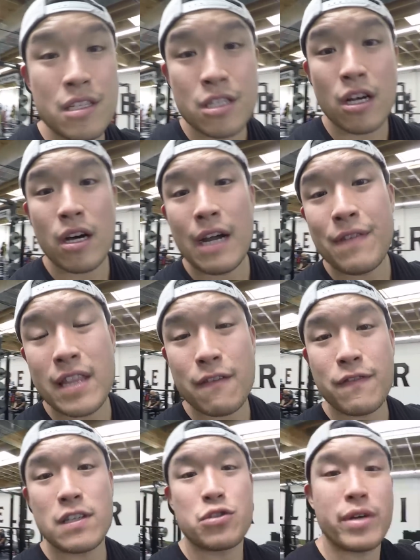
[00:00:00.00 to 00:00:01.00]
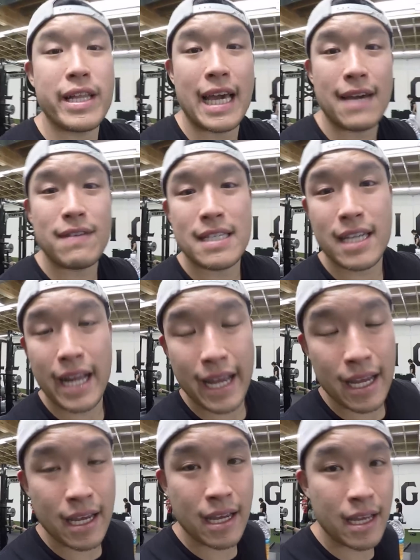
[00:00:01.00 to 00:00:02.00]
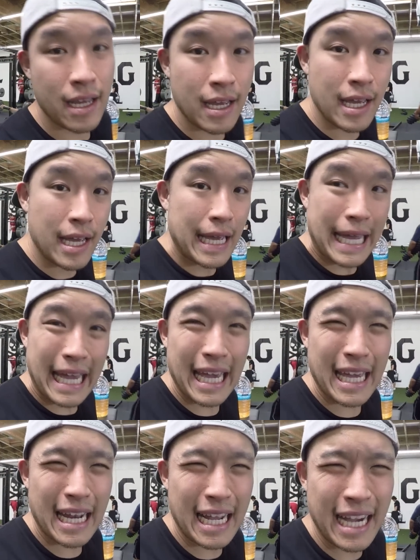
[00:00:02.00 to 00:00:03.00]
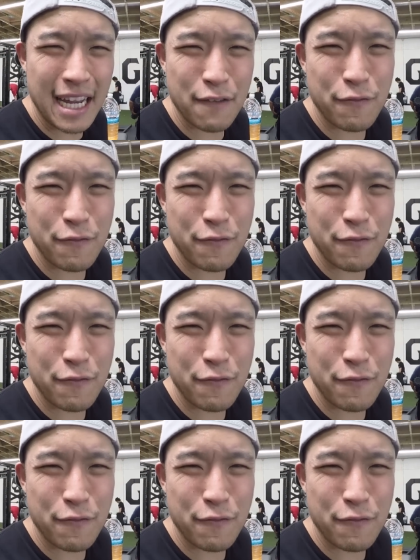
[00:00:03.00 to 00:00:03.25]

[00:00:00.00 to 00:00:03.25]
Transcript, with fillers: So everything feels really heavy today. And I kind of